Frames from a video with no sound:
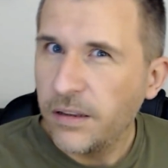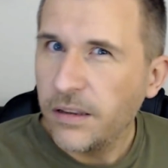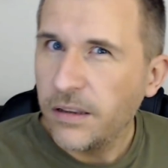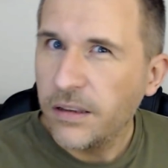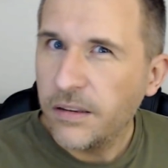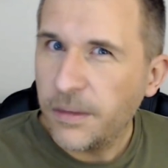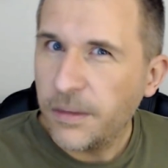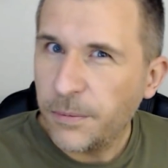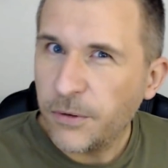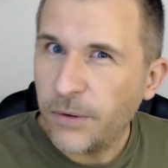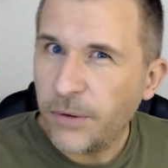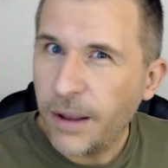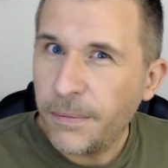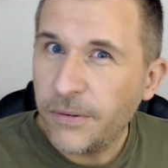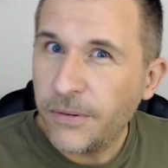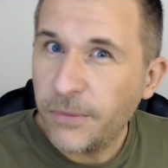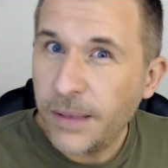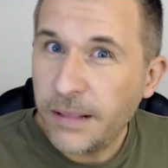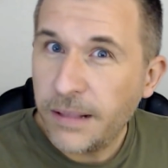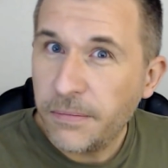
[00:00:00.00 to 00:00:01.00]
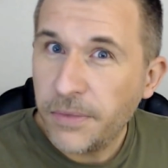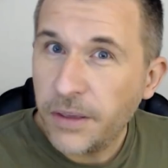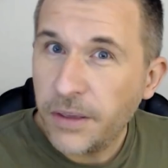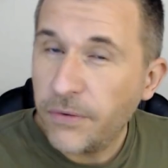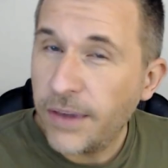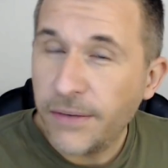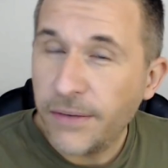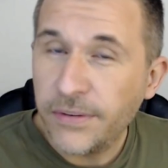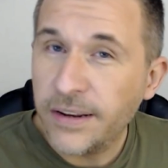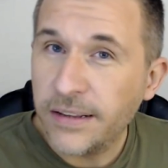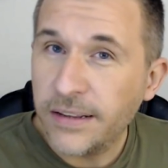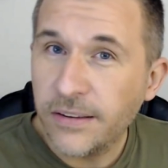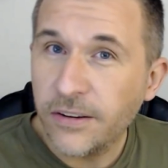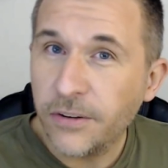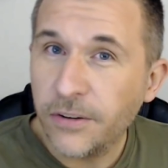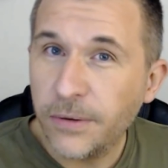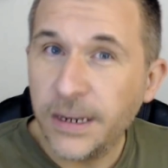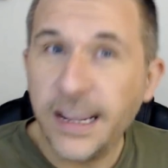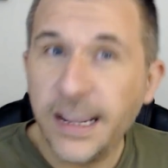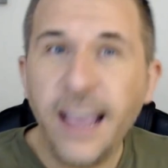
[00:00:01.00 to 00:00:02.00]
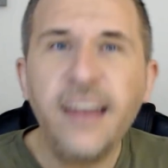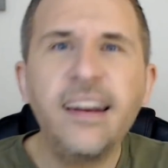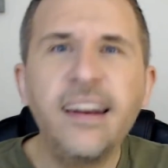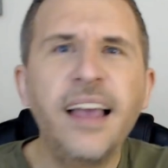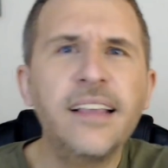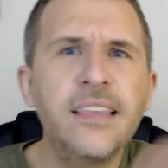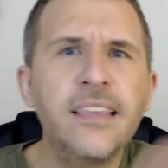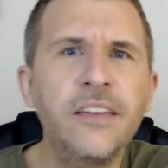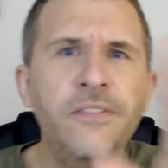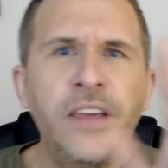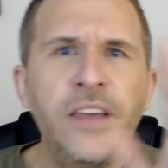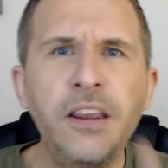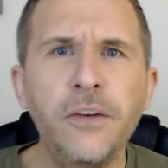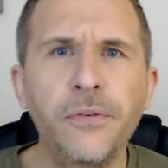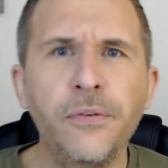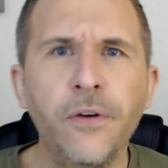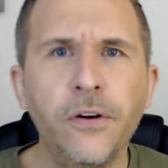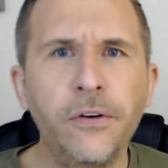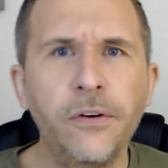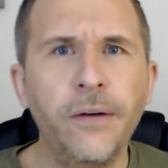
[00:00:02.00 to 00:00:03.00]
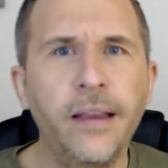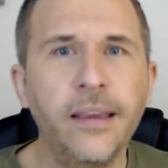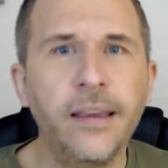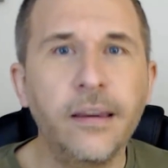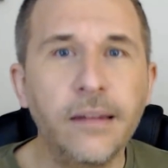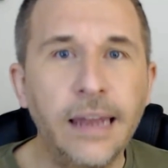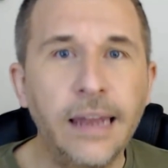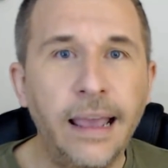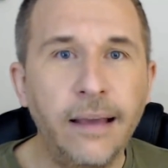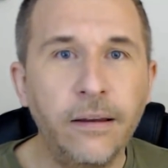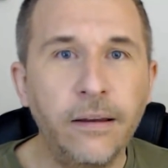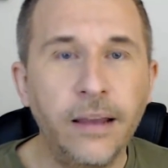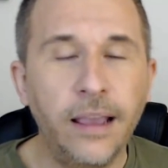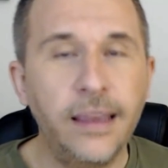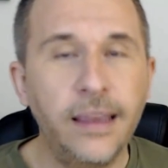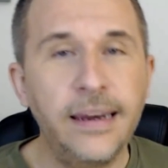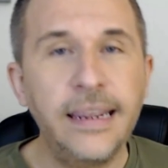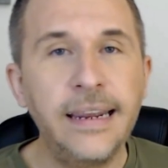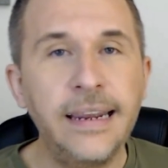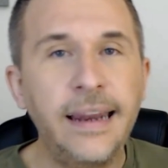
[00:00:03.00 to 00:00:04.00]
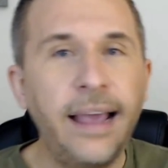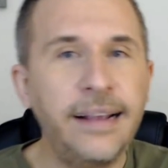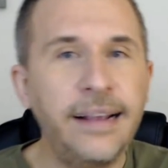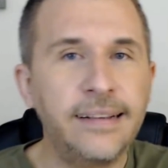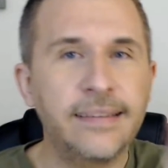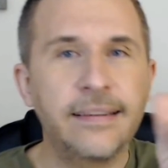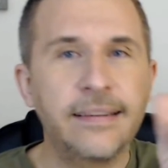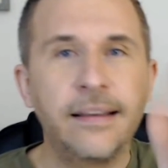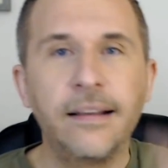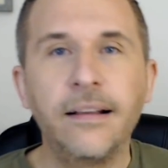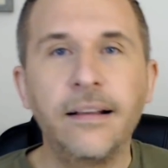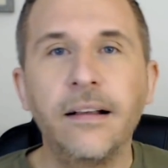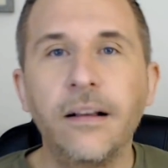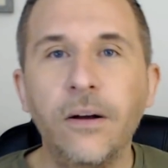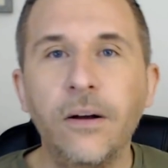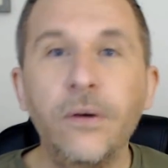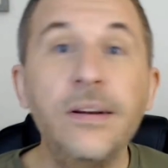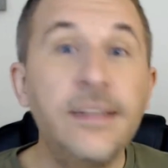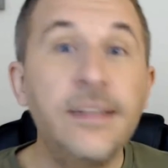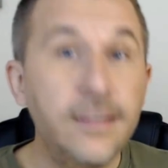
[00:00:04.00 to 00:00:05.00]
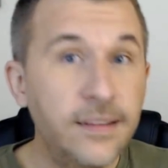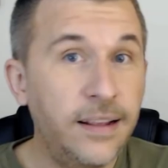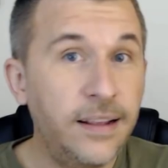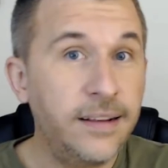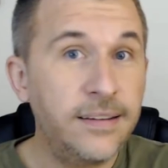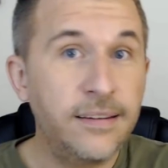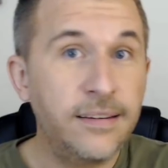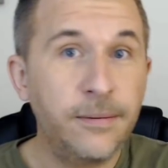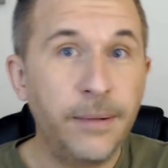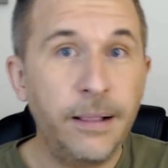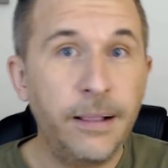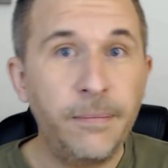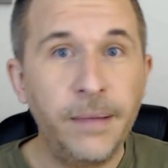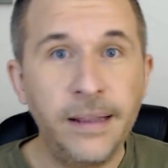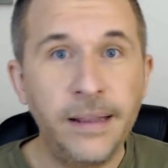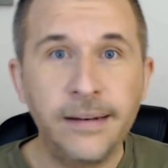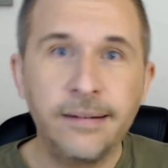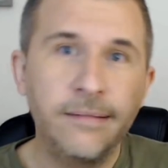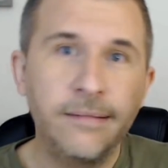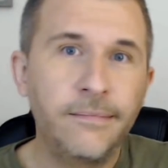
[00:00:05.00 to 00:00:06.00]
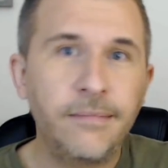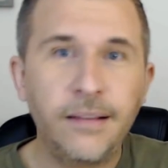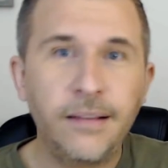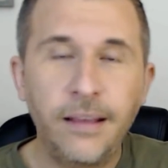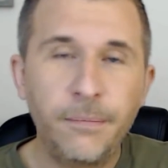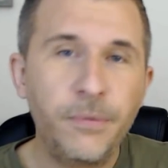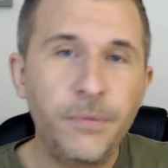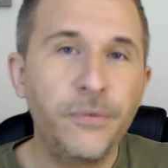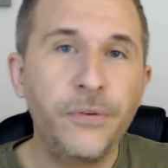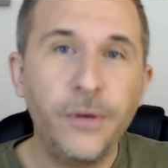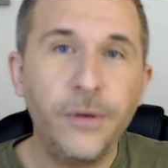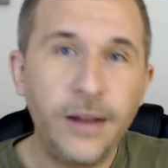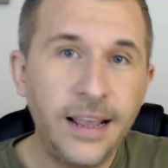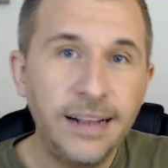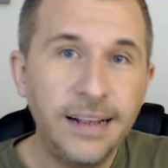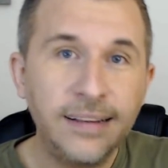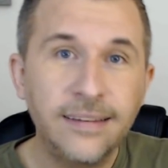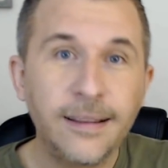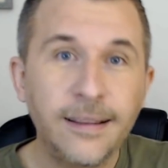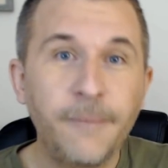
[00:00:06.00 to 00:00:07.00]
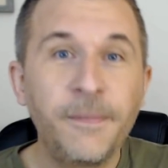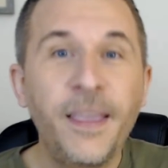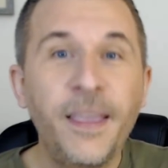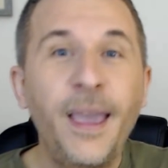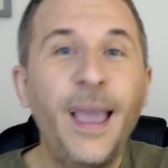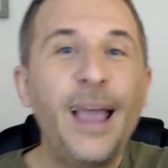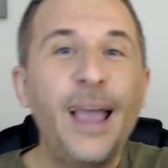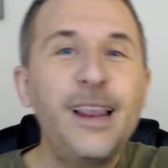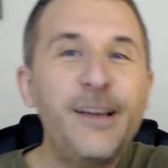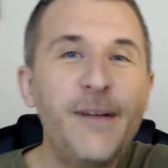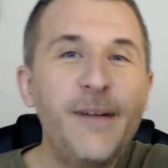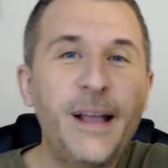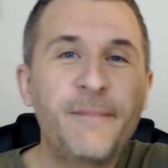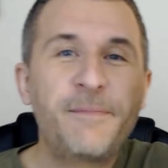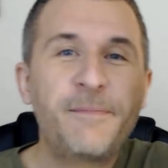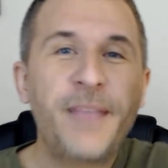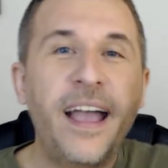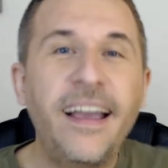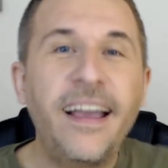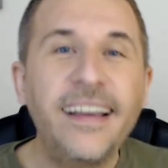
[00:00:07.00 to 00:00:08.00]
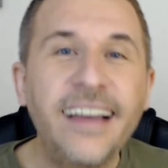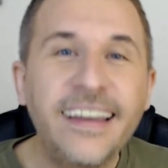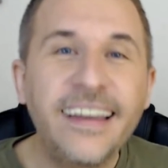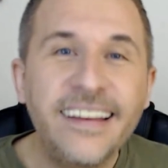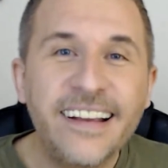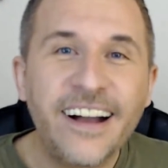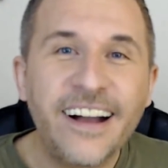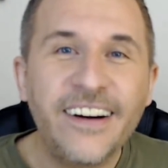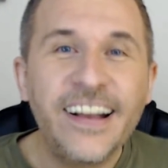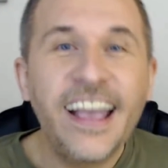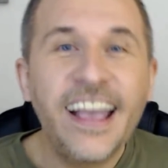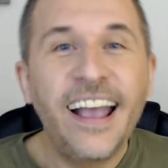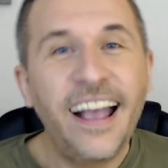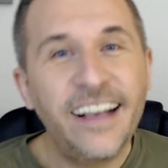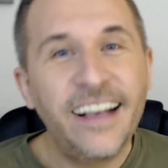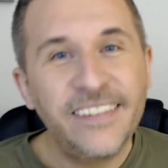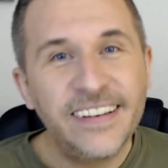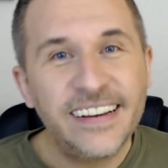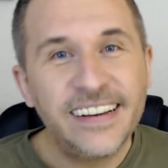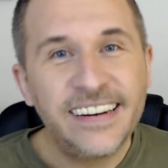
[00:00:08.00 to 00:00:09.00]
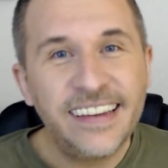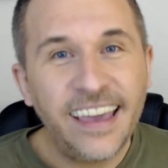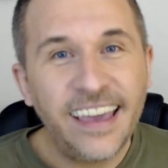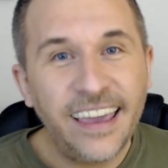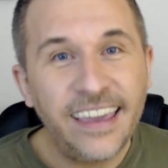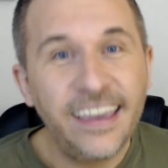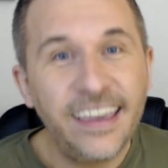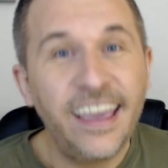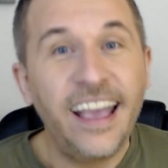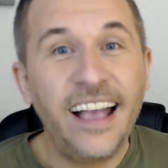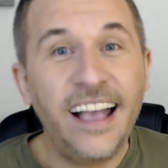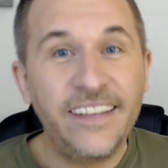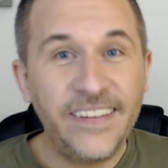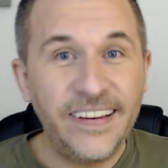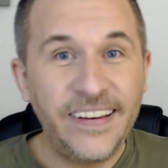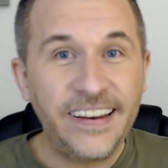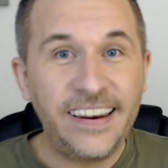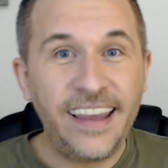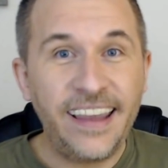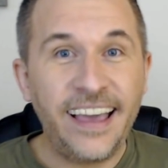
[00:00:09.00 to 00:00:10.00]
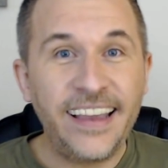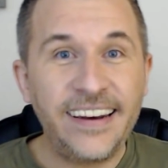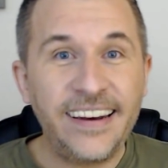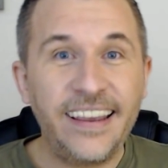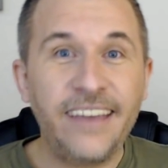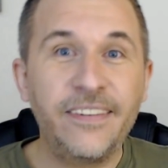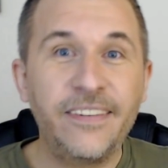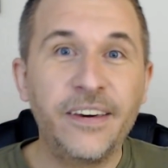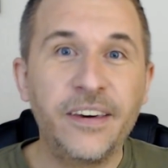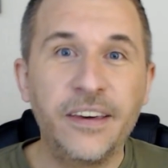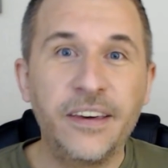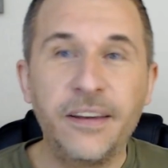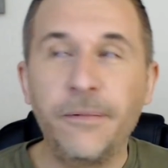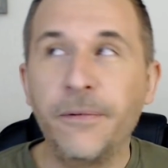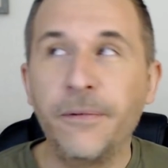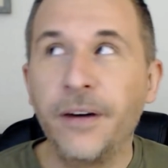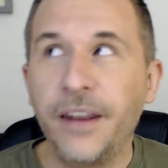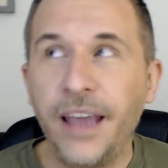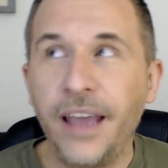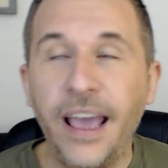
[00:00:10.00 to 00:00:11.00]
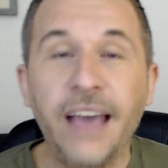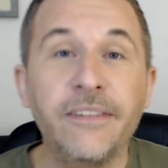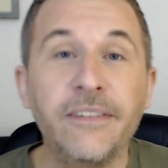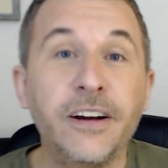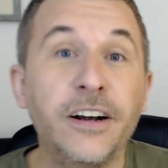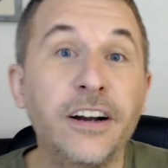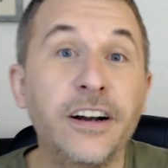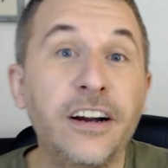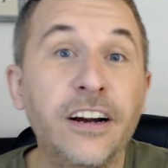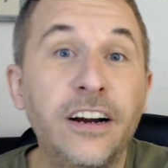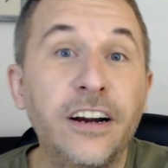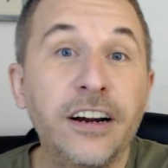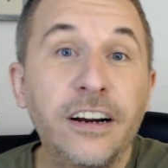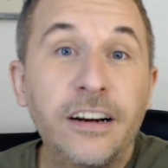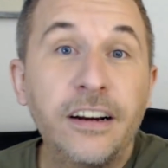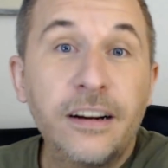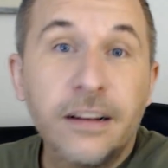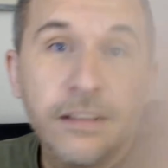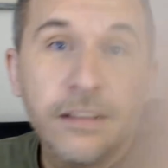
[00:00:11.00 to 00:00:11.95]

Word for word: Subscribe as well if you haven't done so already, and like that video for crying out loud. I need likes, or dislikes as well, but I prefer likes. Anyway, I gotta go. Have a good day, have a good night, have a good whatever.